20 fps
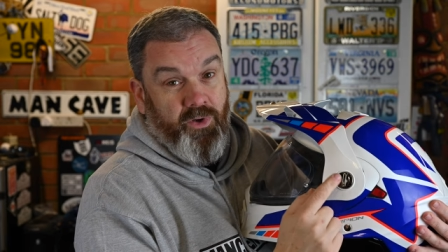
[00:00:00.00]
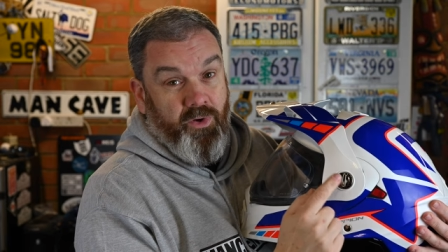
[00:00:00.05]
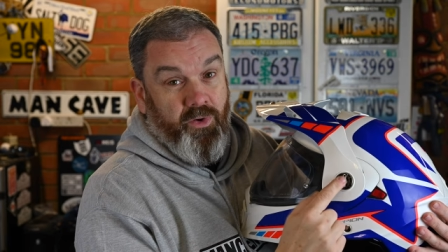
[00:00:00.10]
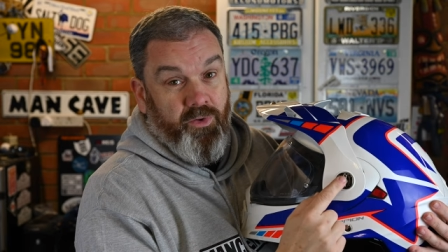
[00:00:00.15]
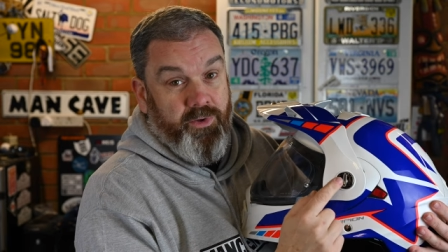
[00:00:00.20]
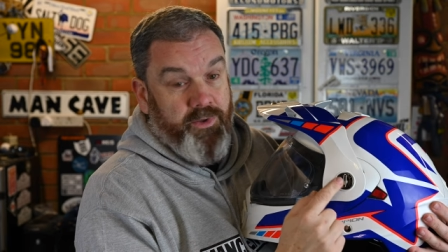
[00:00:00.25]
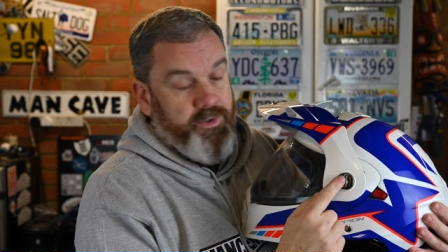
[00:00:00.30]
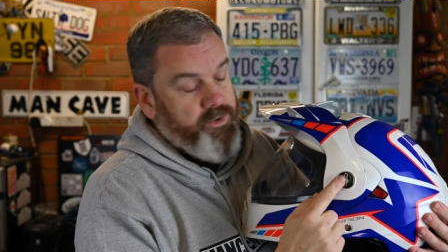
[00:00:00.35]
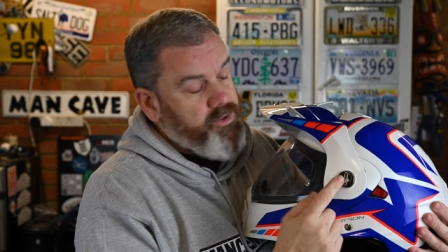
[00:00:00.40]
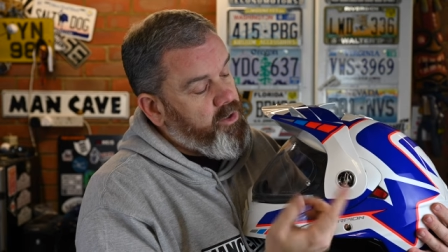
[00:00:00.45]

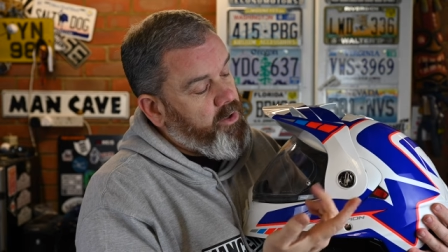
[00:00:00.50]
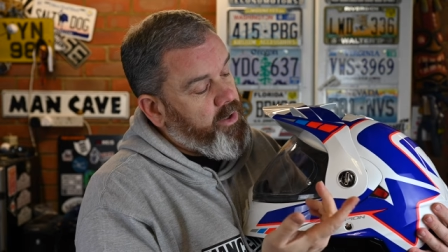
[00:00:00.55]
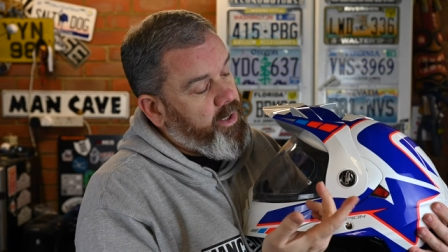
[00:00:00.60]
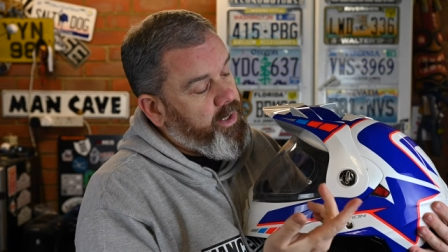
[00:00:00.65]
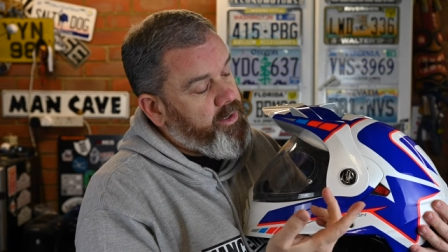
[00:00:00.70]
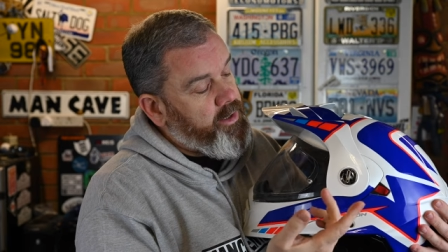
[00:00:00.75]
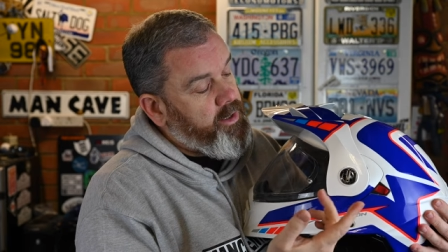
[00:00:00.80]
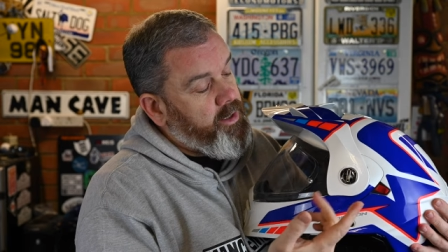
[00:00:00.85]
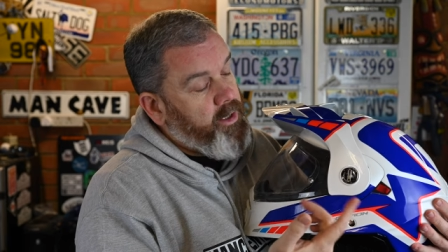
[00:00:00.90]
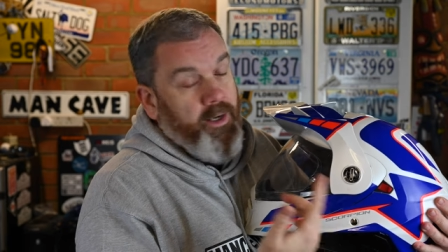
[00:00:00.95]
on the
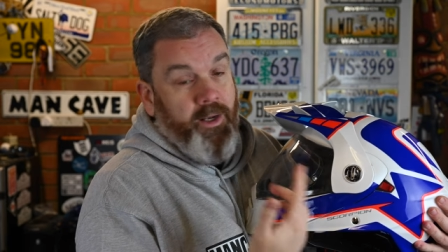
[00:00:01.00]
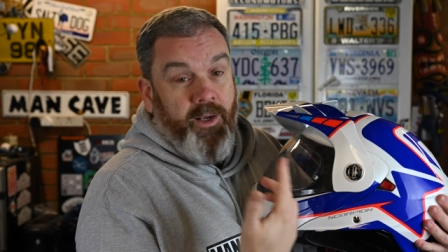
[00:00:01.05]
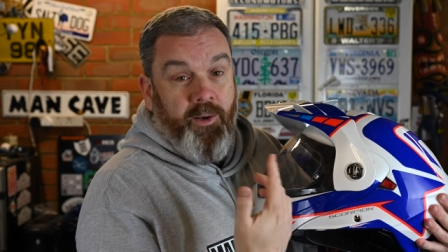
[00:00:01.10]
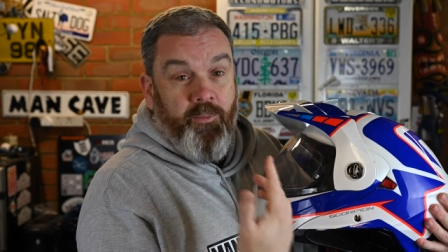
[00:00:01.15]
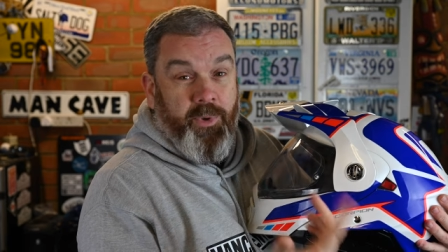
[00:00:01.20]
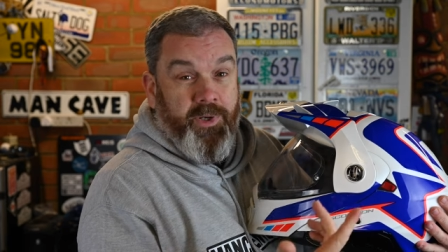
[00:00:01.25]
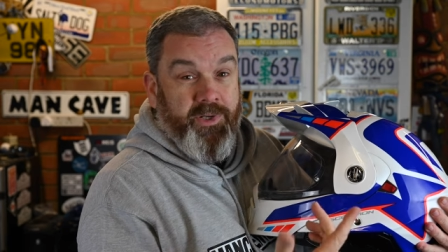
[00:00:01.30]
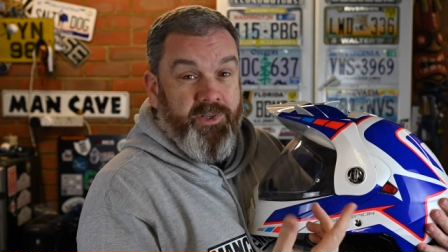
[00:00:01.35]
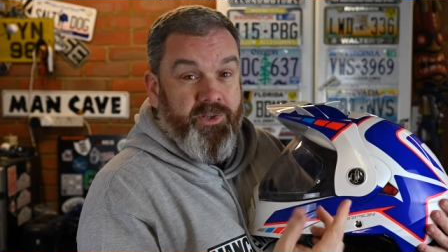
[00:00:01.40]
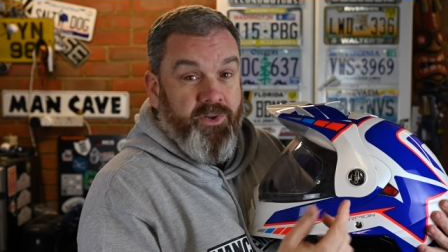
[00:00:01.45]
side.
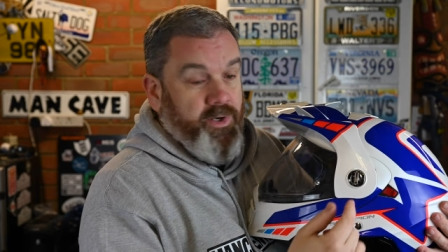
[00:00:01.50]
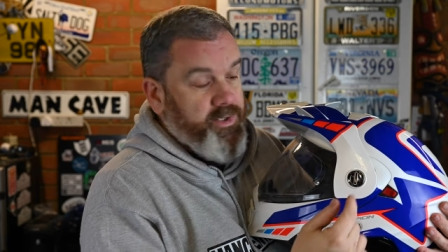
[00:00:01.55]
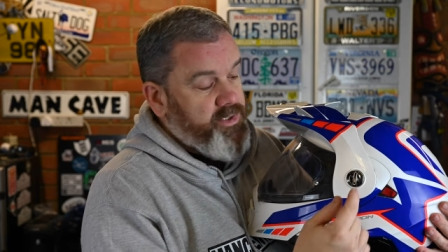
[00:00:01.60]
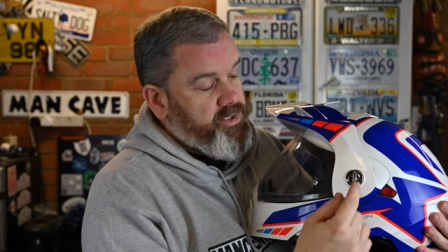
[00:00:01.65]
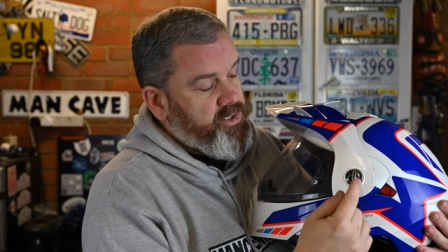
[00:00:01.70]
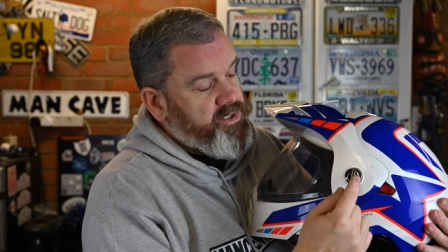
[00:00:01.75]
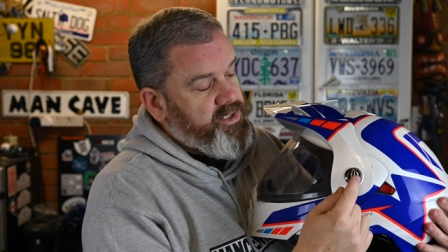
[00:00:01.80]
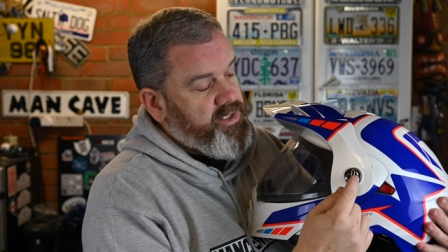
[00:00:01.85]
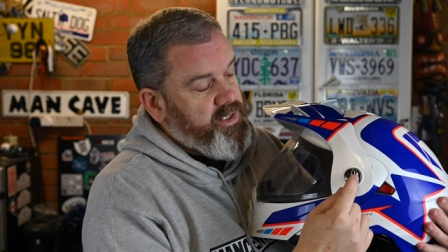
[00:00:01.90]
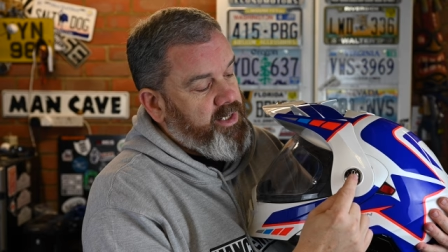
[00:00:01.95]
But it's nice
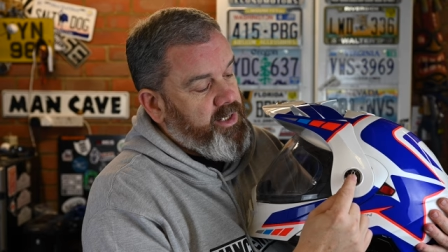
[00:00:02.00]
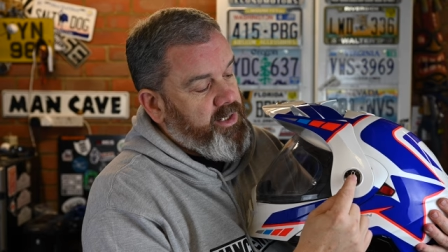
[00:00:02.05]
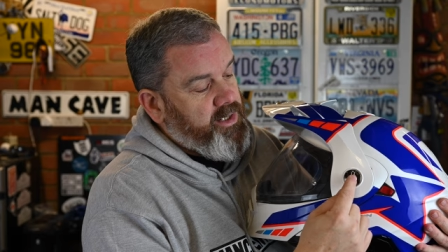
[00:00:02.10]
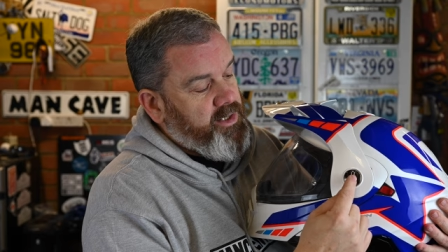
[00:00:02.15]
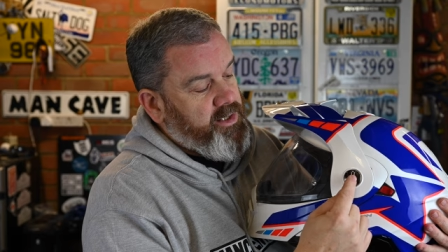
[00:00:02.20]
to see